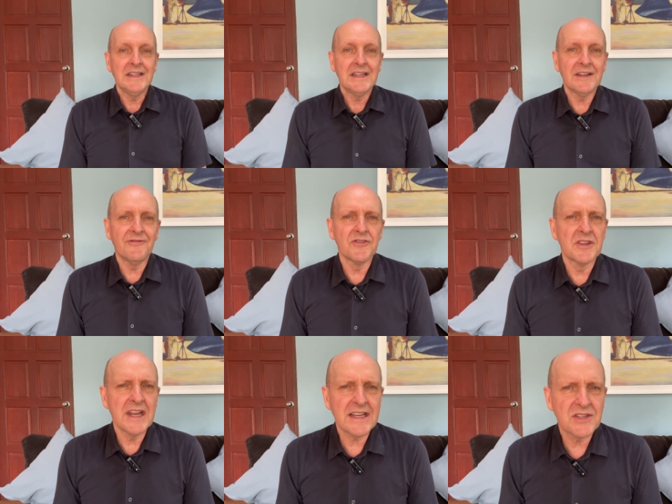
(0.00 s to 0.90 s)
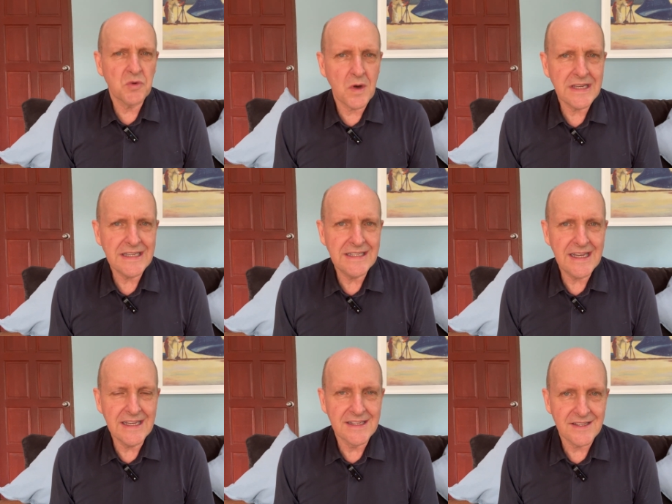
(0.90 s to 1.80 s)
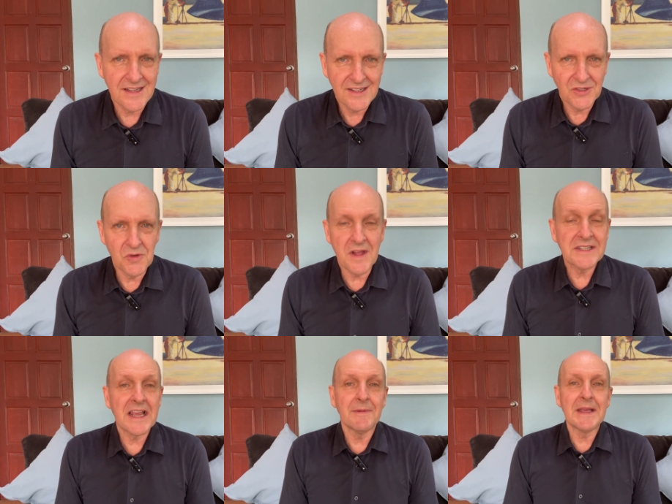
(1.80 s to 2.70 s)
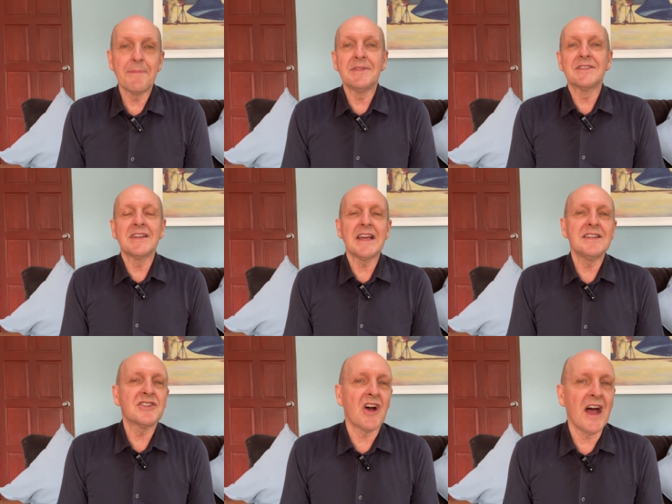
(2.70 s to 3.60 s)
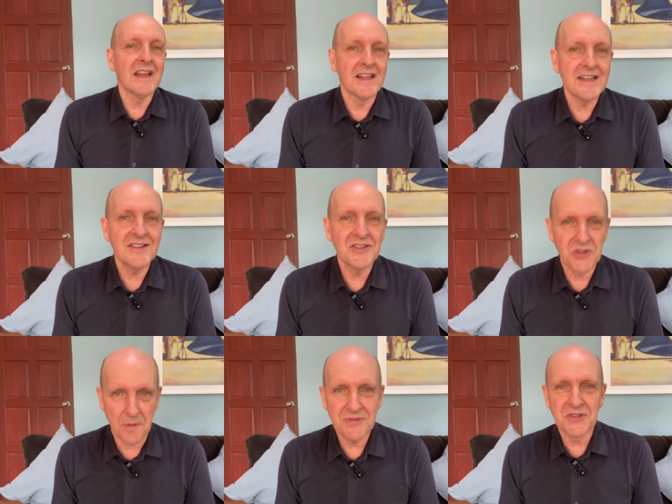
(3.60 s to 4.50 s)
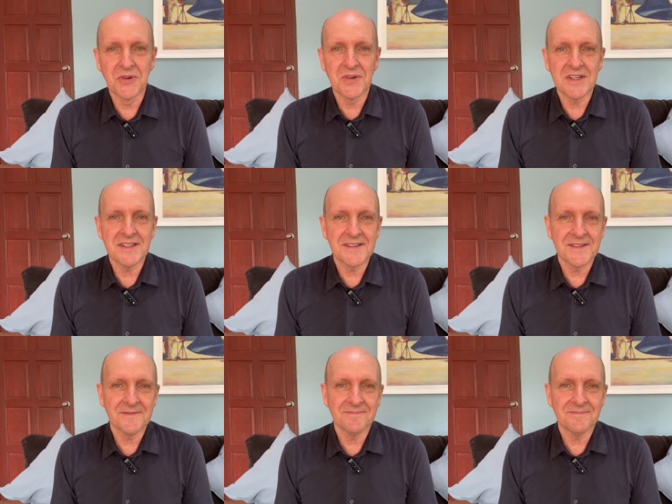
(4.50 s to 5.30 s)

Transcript: uh, for the next 20 years. All that's coming up in today's Thailand top stories.